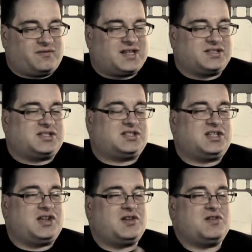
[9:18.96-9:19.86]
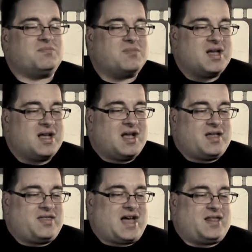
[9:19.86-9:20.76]
Let's assume
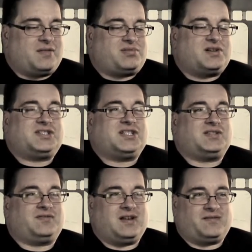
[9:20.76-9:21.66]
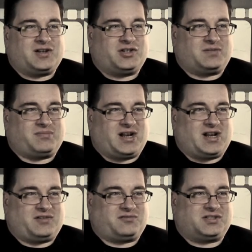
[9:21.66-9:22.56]
that the process of evolution by
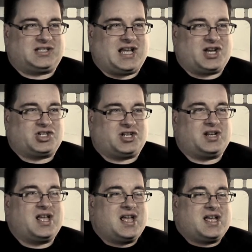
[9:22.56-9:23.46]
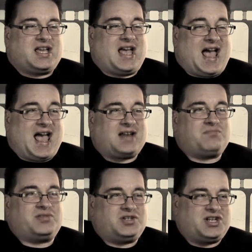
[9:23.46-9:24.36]
natural selection
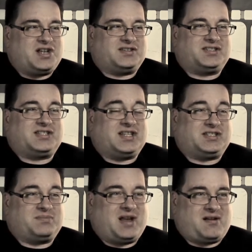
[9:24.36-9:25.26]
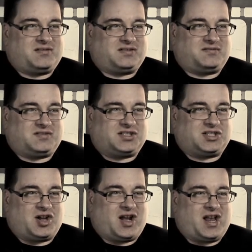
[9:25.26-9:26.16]
can produce this appearance of
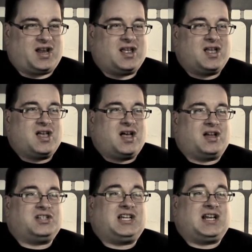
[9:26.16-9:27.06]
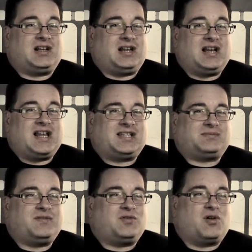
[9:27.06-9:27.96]
design until and unless
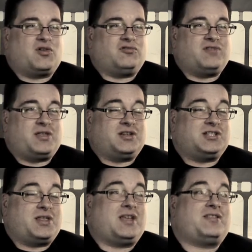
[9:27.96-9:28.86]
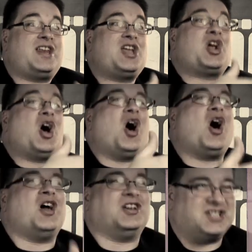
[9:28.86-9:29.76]
we've got good reason to think that it
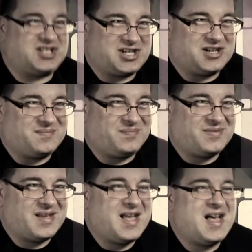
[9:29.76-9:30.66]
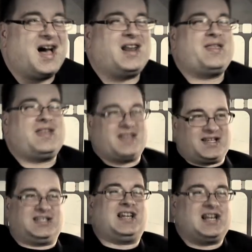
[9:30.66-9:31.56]
can't. And I think
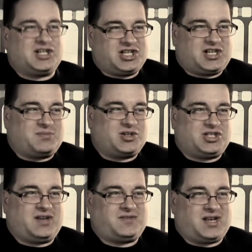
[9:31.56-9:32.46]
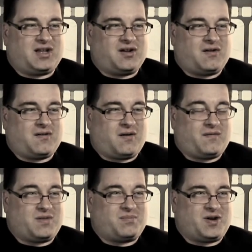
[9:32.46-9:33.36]
that's an illegitimate shifting
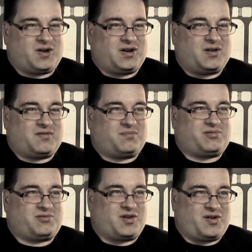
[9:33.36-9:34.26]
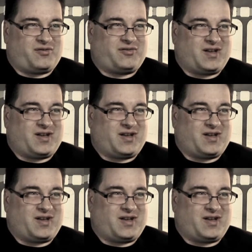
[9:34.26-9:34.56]
of the burden of proof.